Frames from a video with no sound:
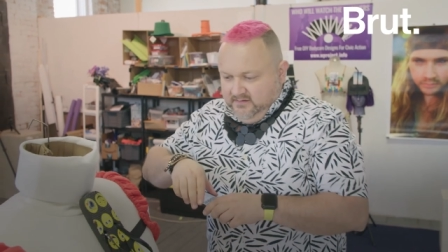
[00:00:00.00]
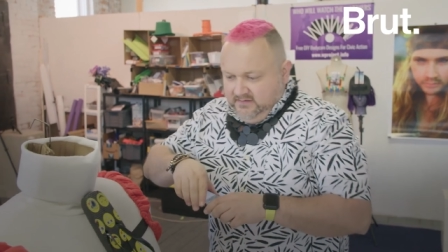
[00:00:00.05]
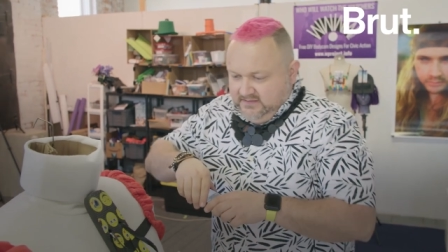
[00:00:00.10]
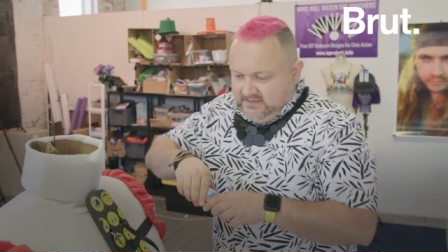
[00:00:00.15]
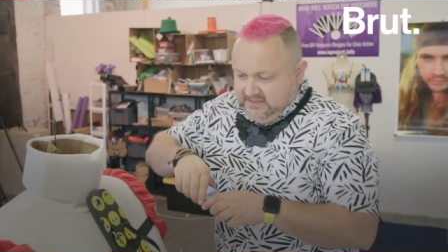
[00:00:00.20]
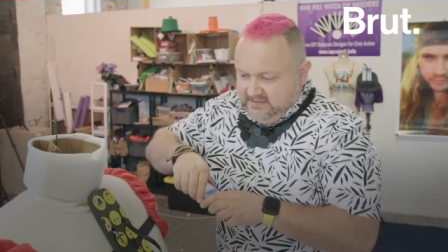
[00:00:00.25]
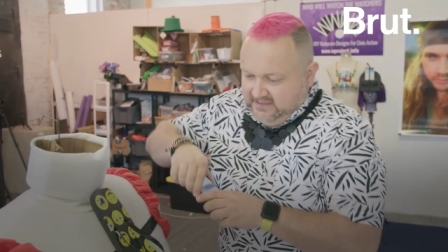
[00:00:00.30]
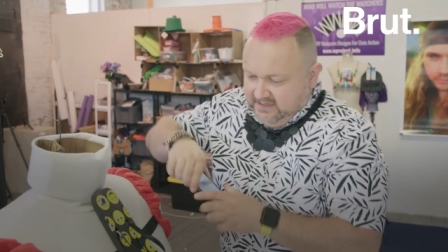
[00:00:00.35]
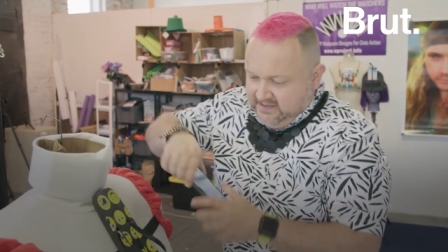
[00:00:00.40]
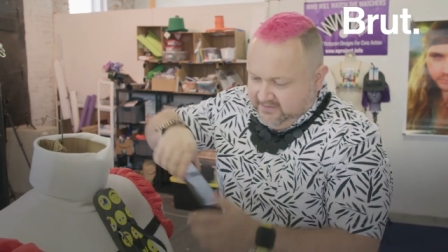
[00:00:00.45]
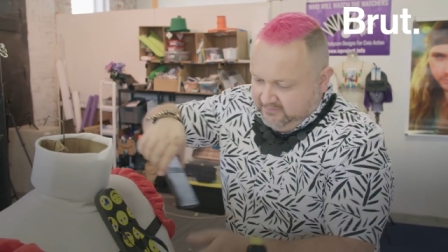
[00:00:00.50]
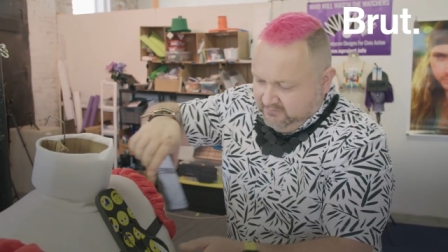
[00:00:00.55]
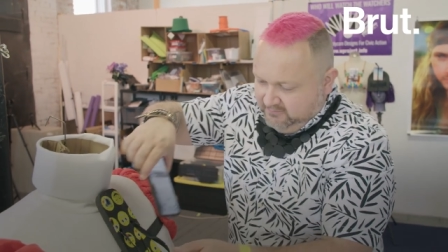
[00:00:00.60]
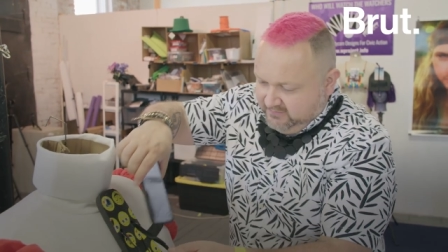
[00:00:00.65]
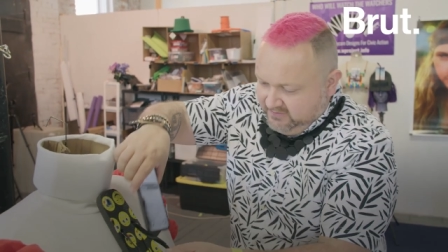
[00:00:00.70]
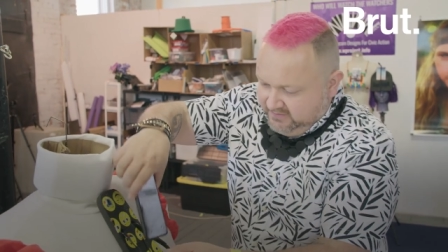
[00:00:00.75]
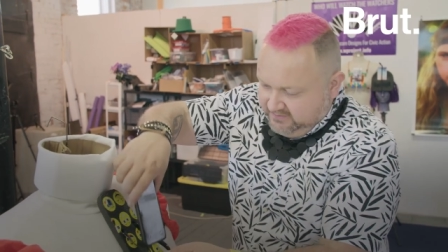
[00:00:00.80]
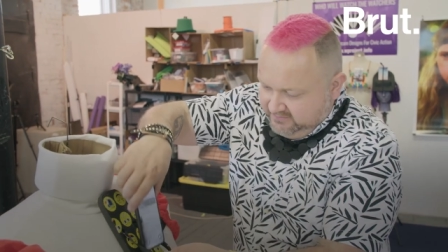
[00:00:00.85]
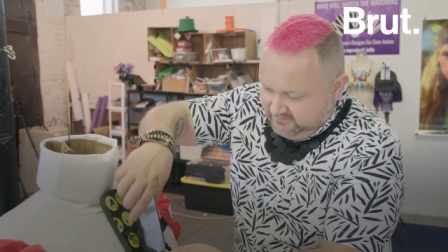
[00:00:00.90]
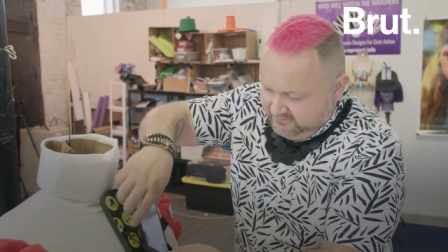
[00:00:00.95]
to the other
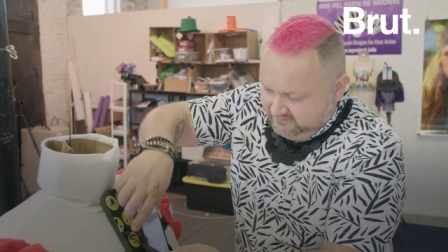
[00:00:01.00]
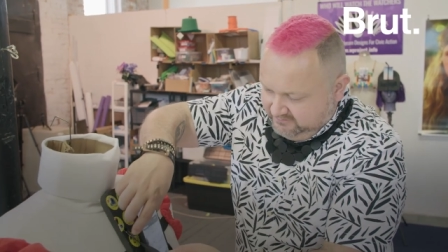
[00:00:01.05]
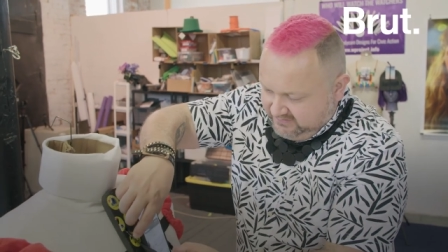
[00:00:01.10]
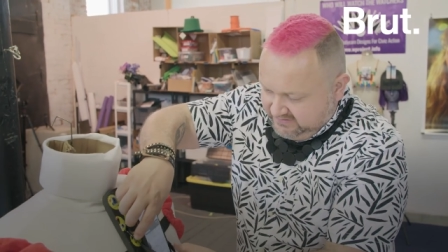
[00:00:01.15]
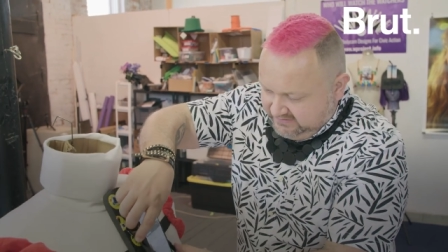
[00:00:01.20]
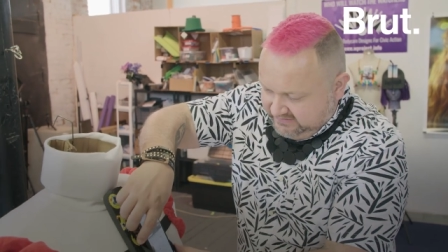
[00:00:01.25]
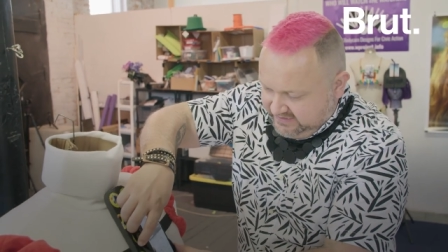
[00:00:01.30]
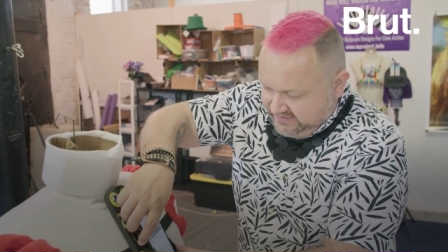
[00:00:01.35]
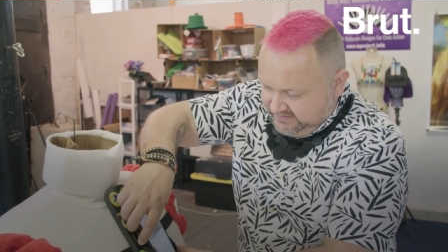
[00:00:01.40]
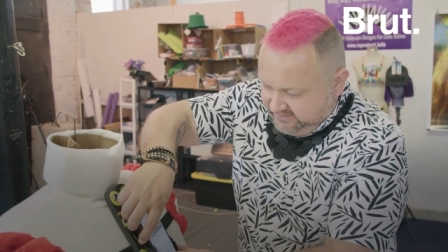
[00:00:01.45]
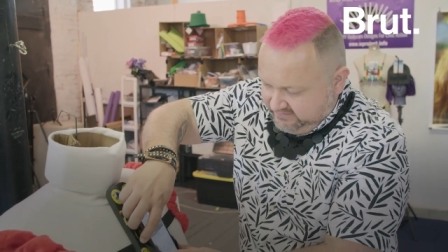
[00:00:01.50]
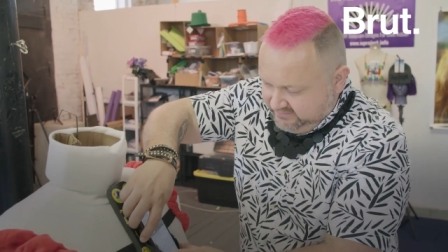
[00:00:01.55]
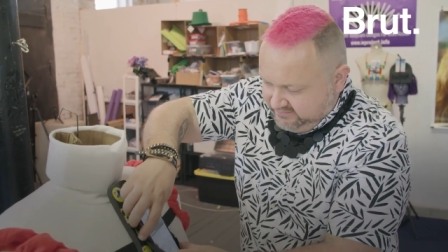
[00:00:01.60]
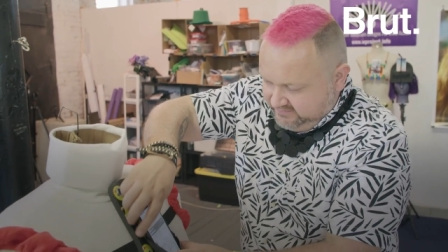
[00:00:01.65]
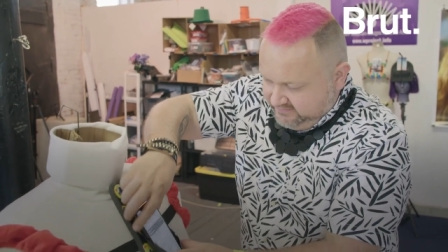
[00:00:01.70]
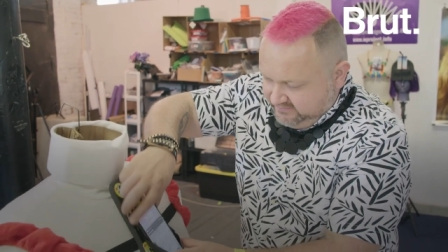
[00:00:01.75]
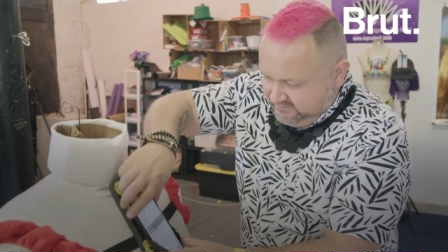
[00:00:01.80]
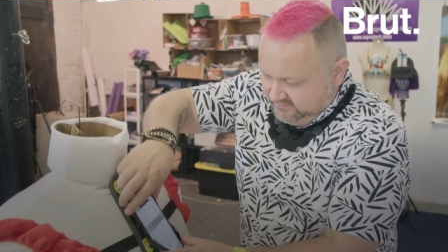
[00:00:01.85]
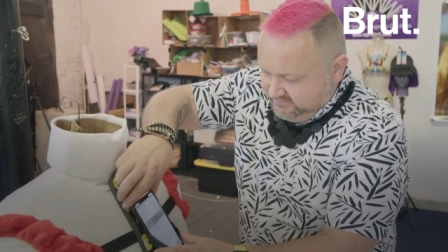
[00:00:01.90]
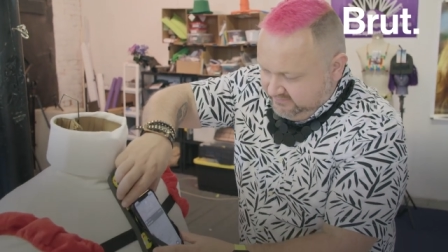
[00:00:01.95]
one but like
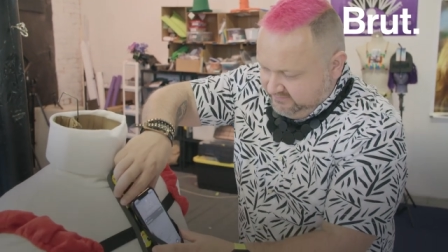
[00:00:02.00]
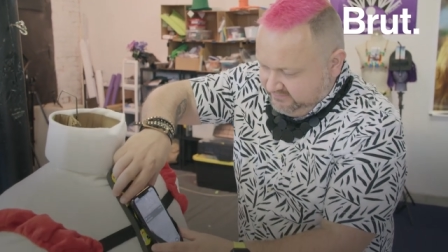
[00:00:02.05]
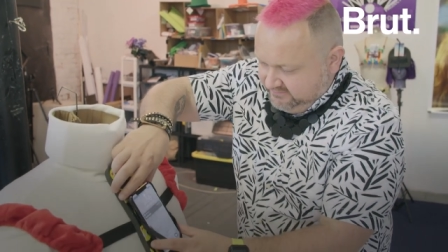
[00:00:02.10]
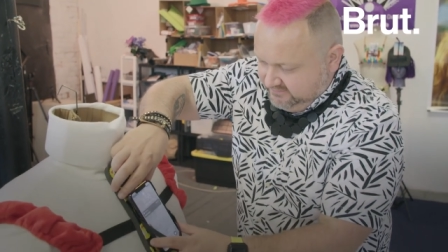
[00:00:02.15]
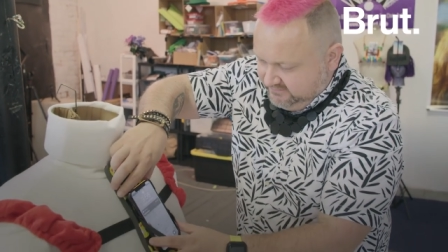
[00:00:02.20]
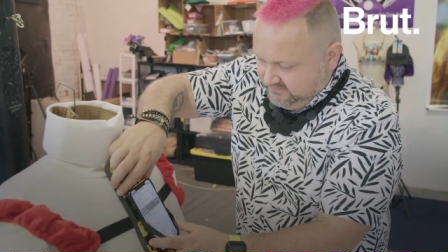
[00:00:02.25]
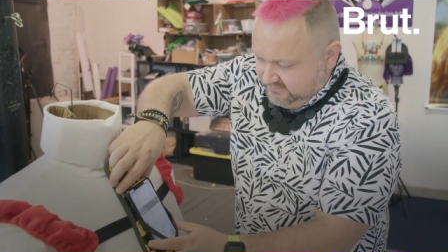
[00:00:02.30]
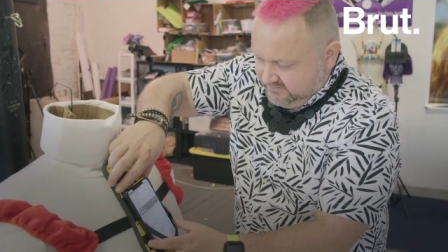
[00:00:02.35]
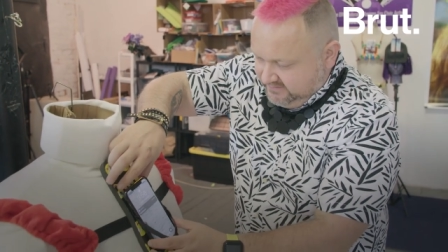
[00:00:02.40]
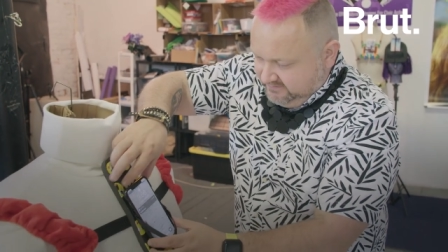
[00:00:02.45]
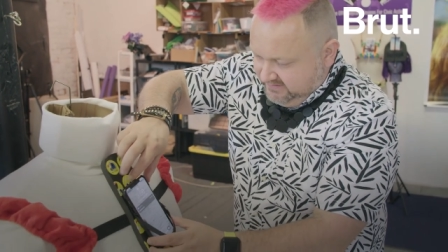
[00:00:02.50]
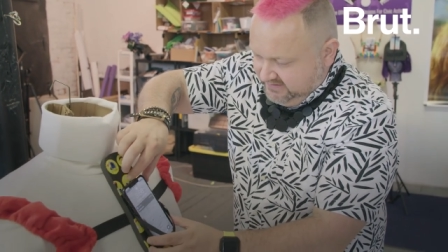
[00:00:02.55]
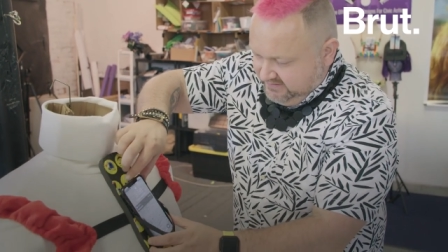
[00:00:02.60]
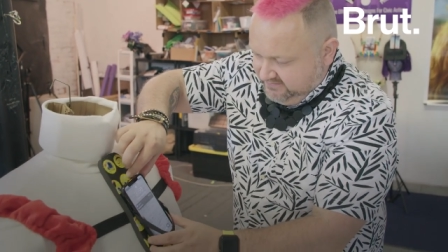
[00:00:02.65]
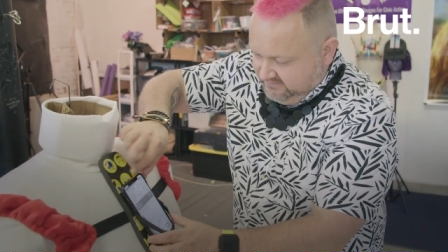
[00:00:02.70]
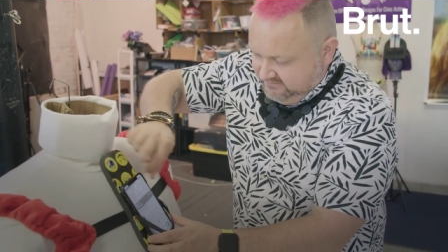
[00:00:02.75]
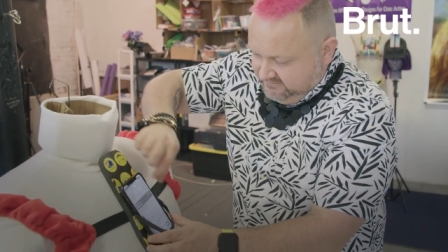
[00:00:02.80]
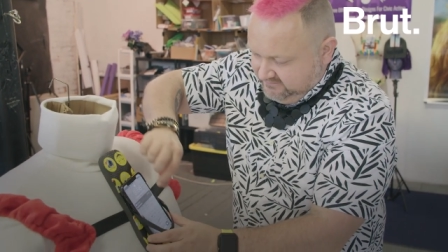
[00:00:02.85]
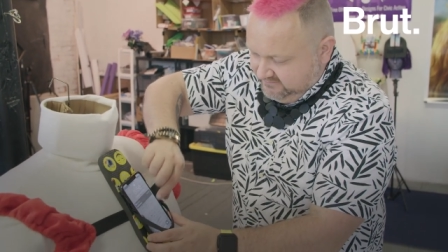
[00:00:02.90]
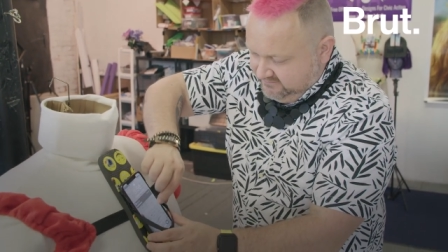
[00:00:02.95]
i
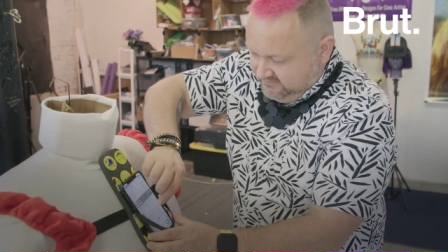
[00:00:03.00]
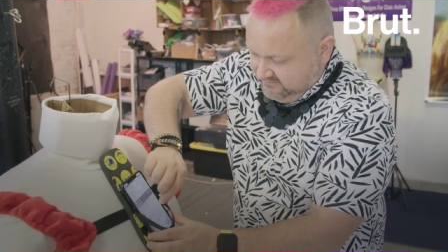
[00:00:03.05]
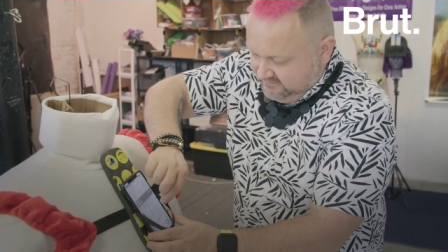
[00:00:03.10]
mean